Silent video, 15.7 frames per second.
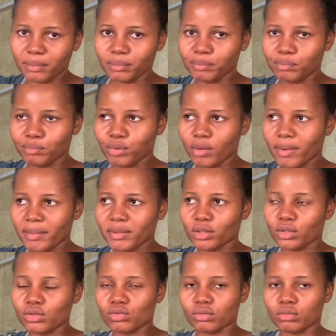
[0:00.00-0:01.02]
I'm probably
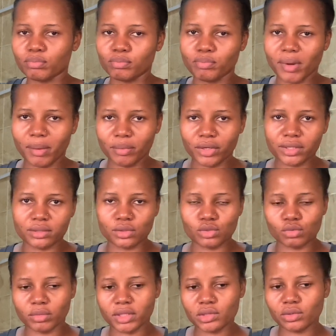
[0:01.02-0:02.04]
going to parboil the
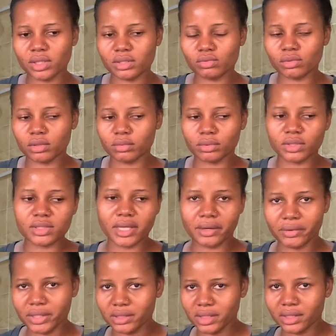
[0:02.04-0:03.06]
tomato as well because I
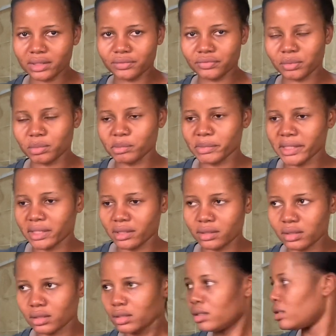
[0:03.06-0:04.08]
grinded it from the
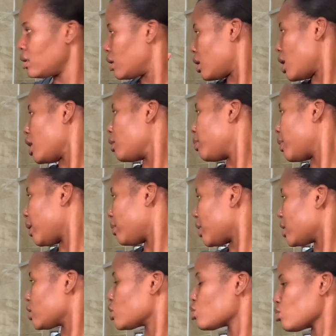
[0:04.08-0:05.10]
market. I'll
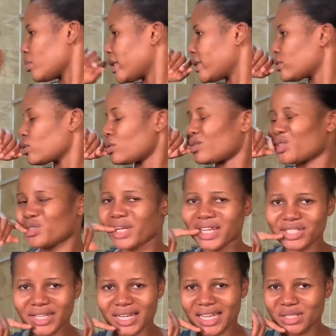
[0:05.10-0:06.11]
parboil the tomato. Should
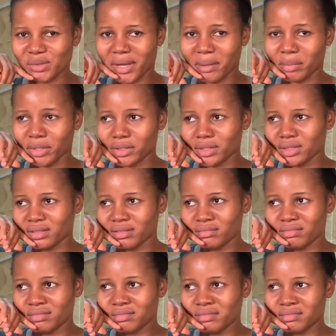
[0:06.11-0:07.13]
I show you guys what I bought?
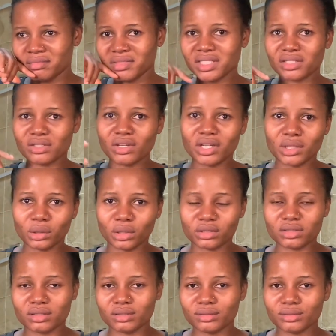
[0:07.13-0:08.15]
It's not a
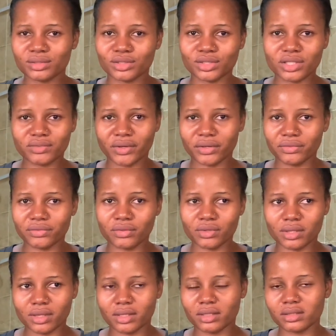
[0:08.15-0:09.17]
lot, just very
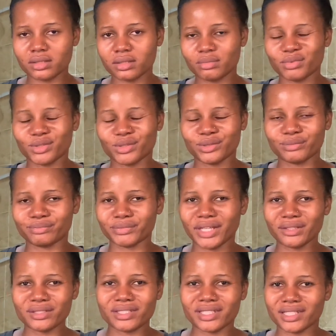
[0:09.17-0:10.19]
few things, but
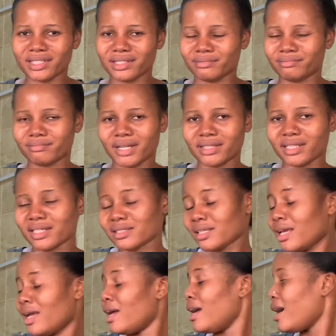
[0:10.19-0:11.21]
I don't think it matters.
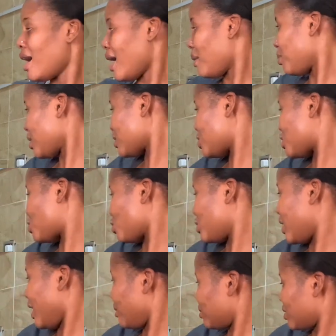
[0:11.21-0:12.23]
I bought
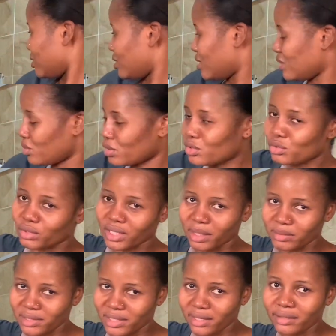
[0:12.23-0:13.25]
2 yams. You see those 2
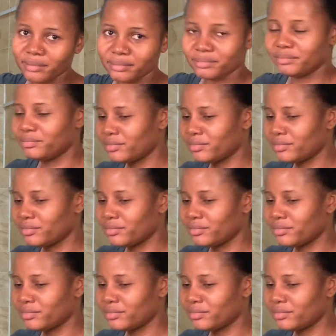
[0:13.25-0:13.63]
yams there?